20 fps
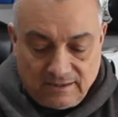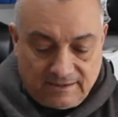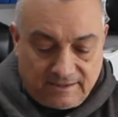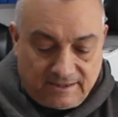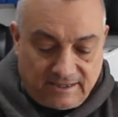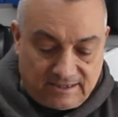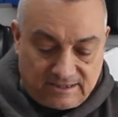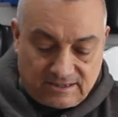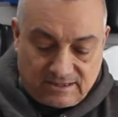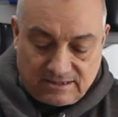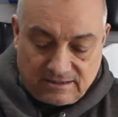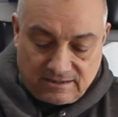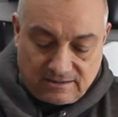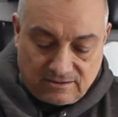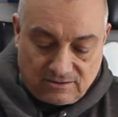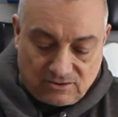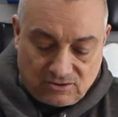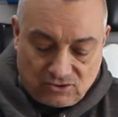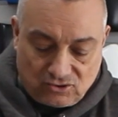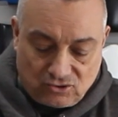This
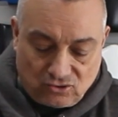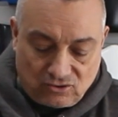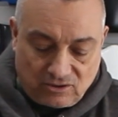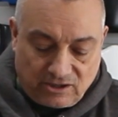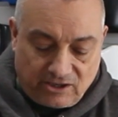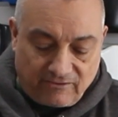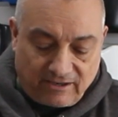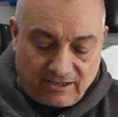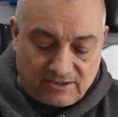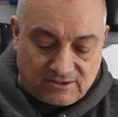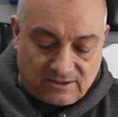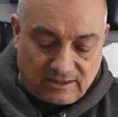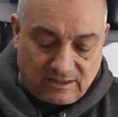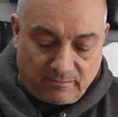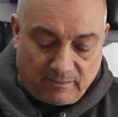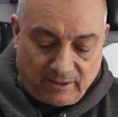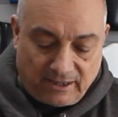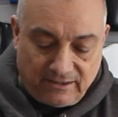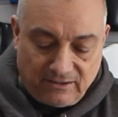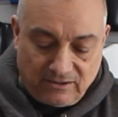should gradually
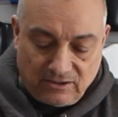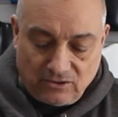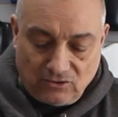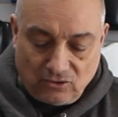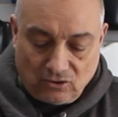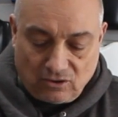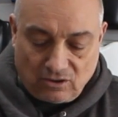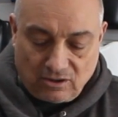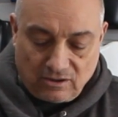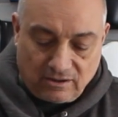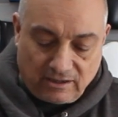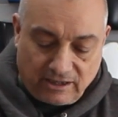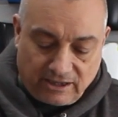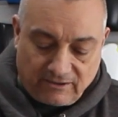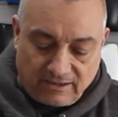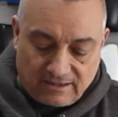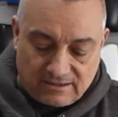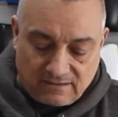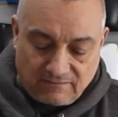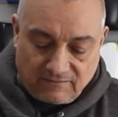bend, not
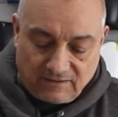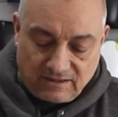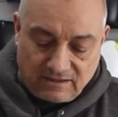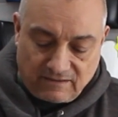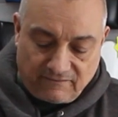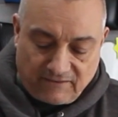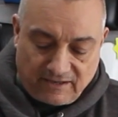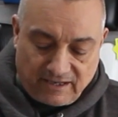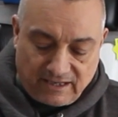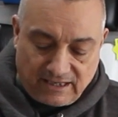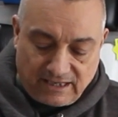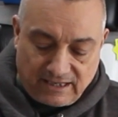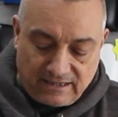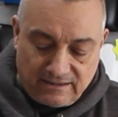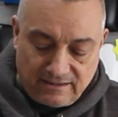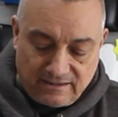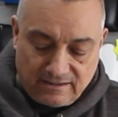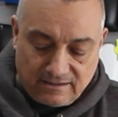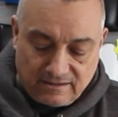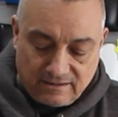aggressively at the very
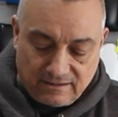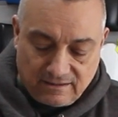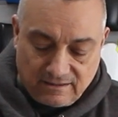end.